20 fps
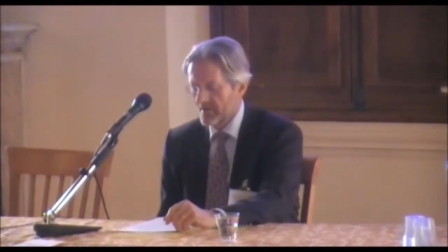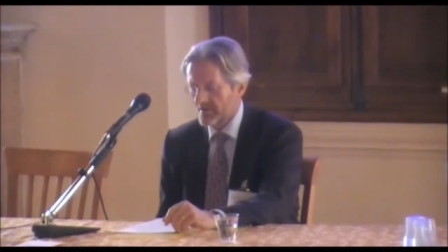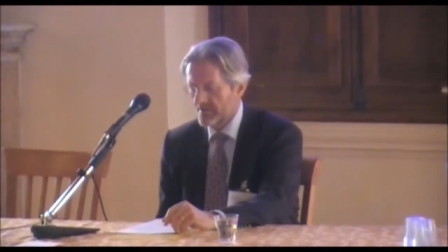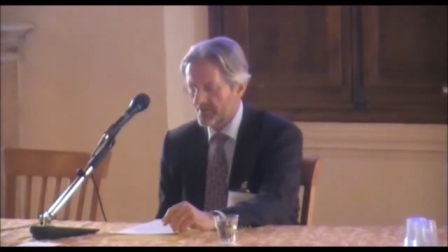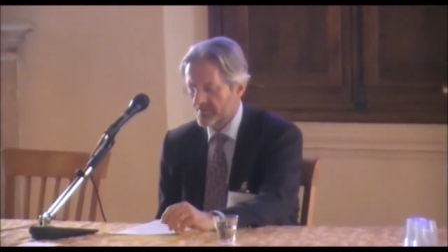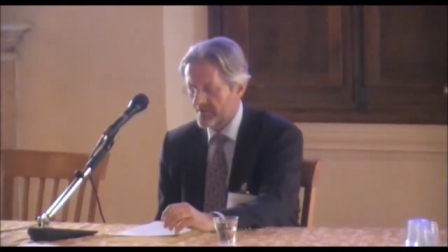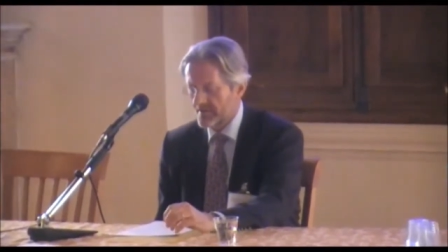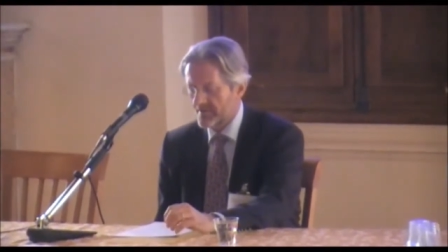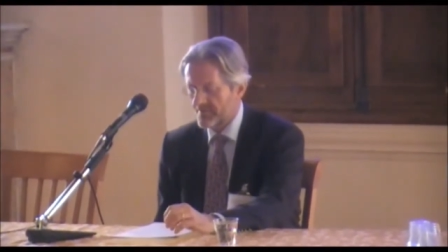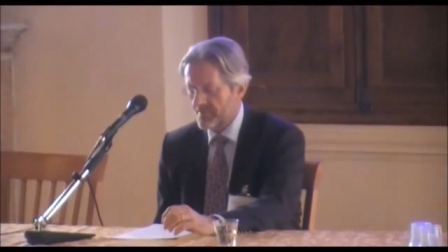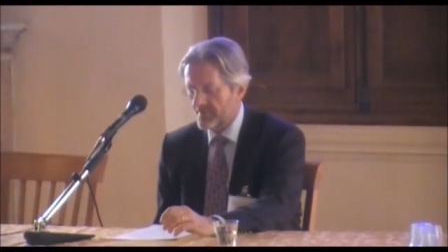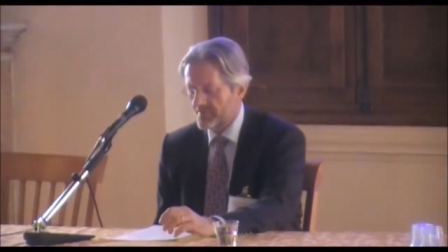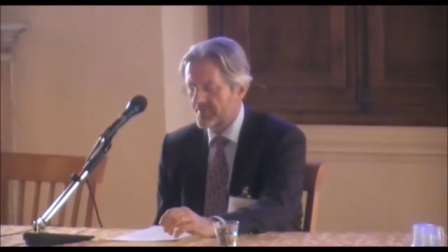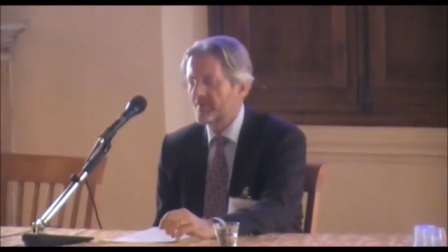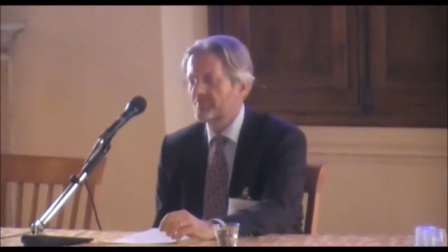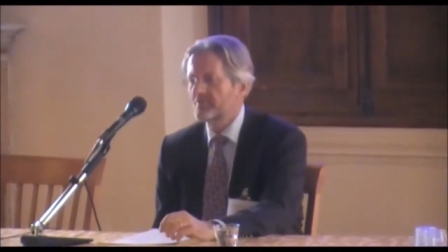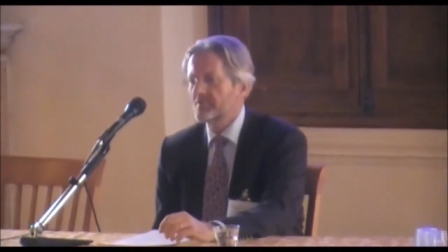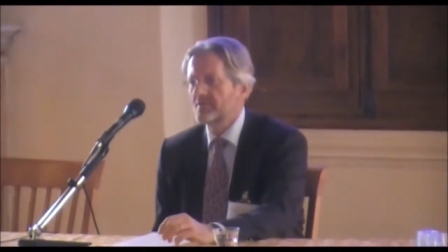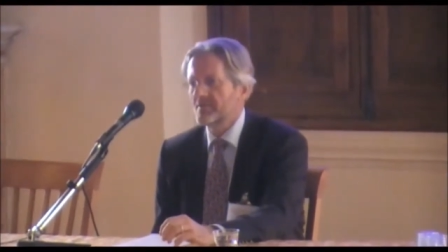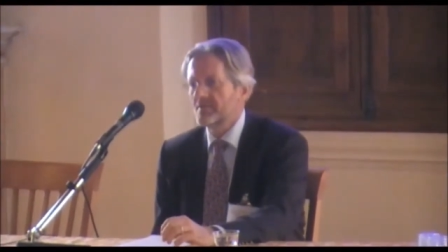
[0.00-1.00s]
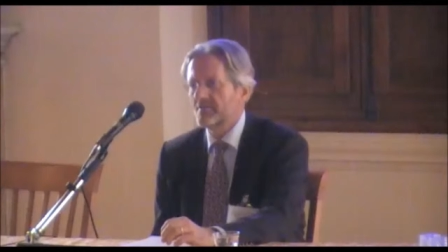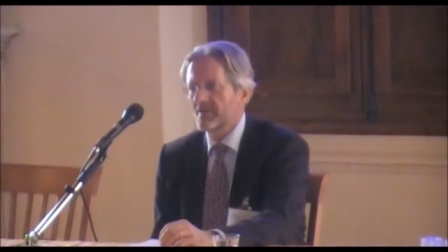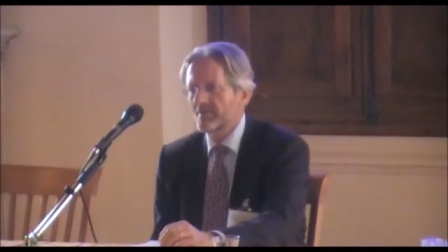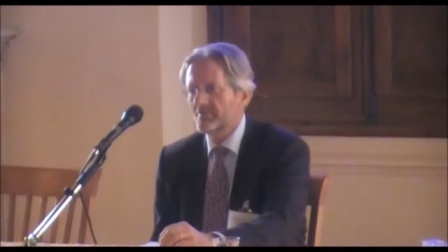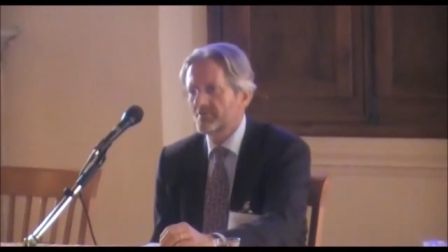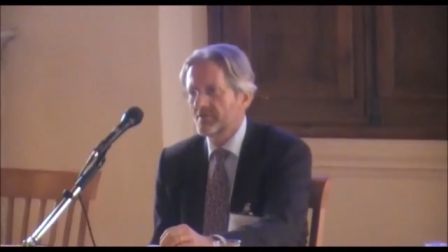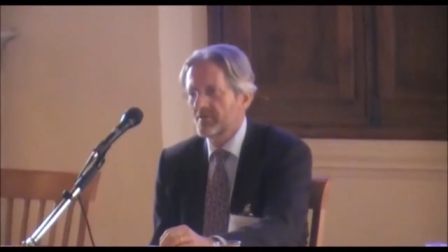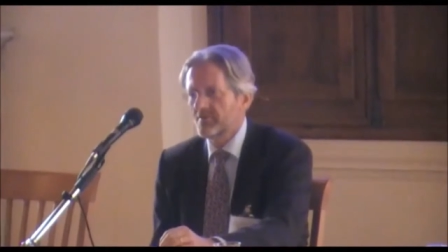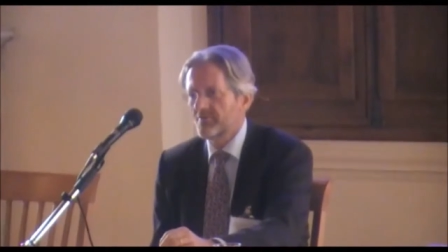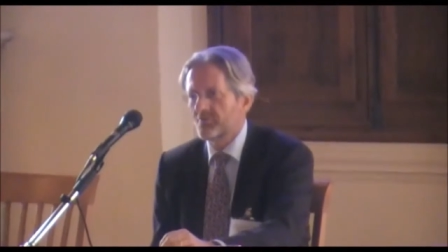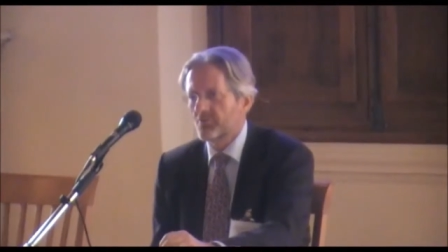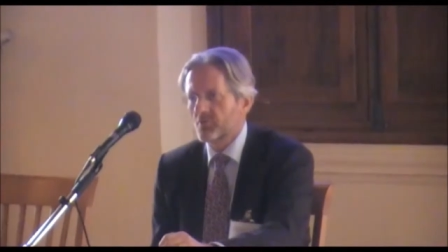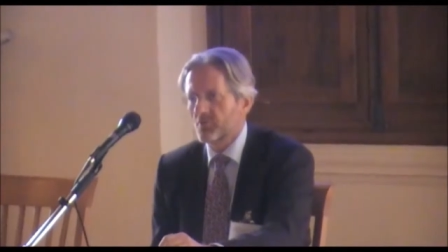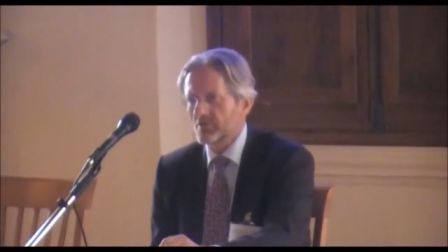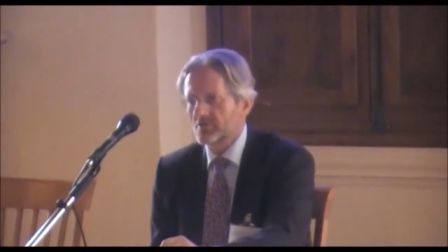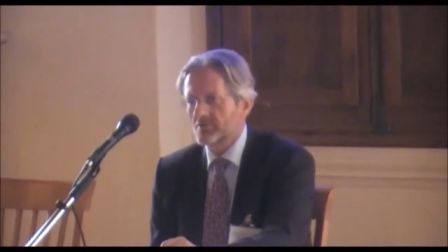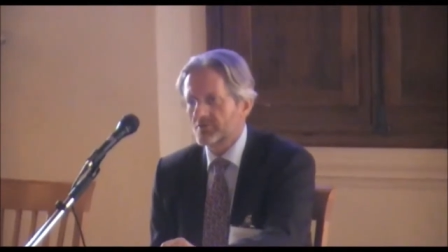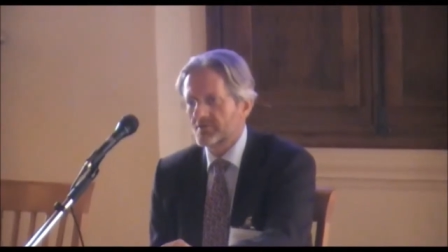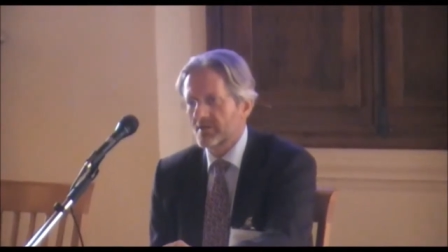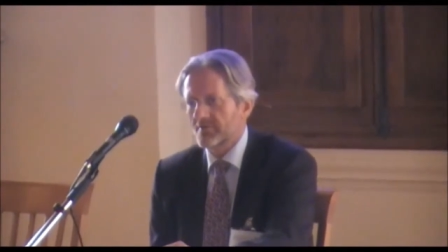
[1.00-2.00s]
In
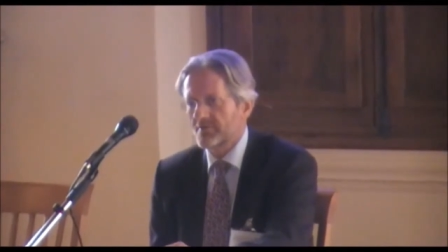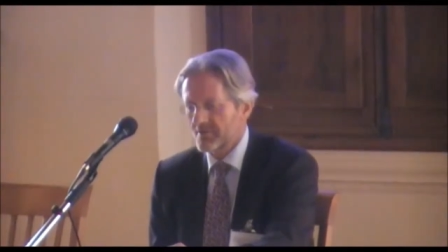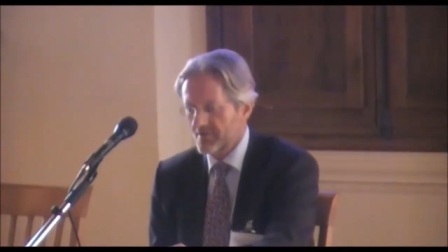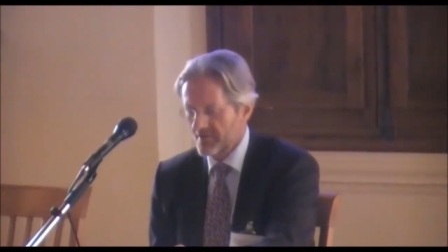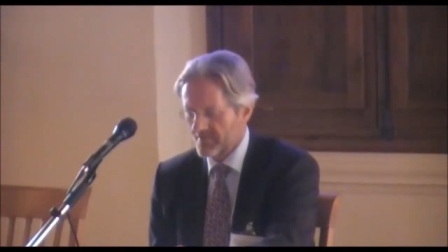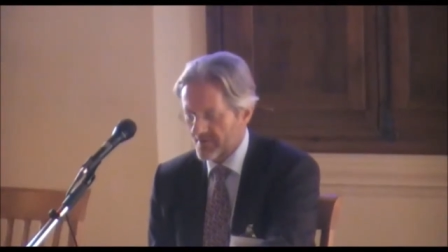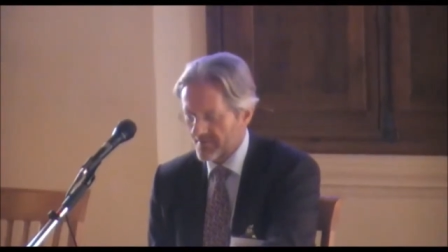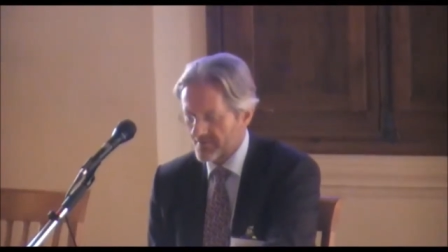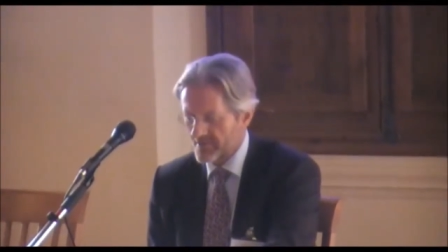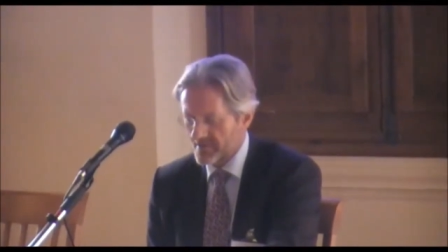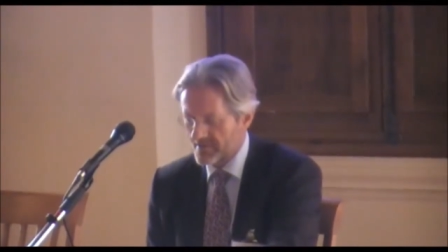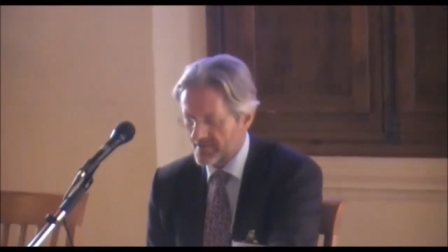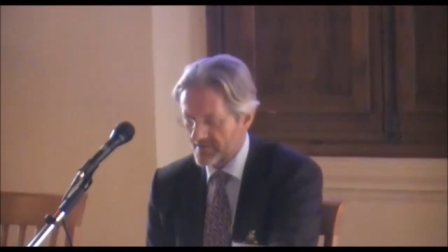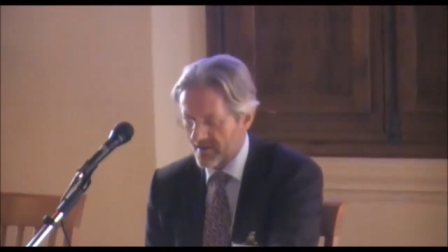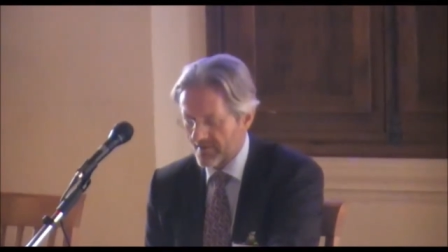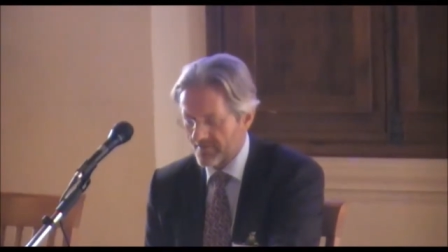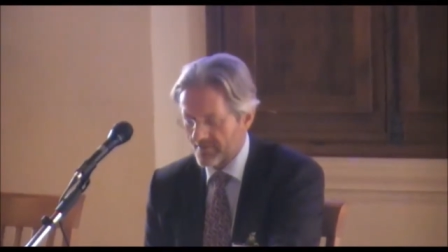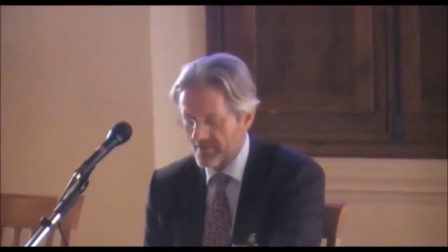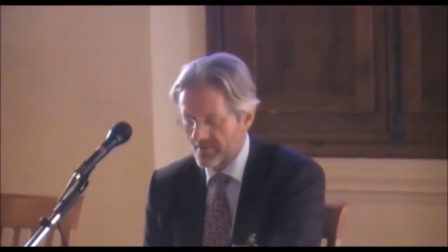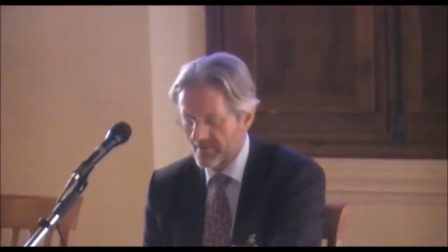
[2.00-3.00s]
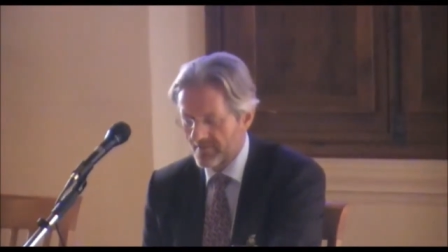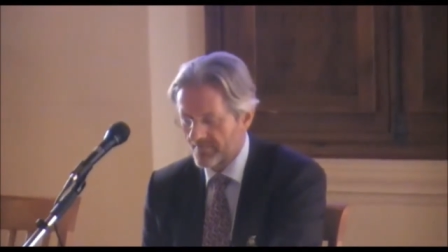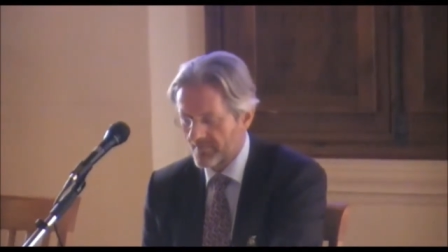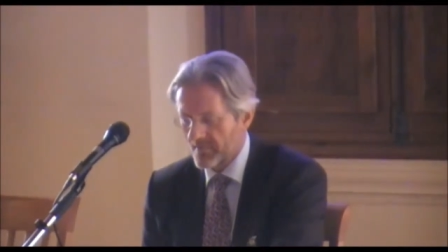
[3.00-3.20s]
1774 to 1777,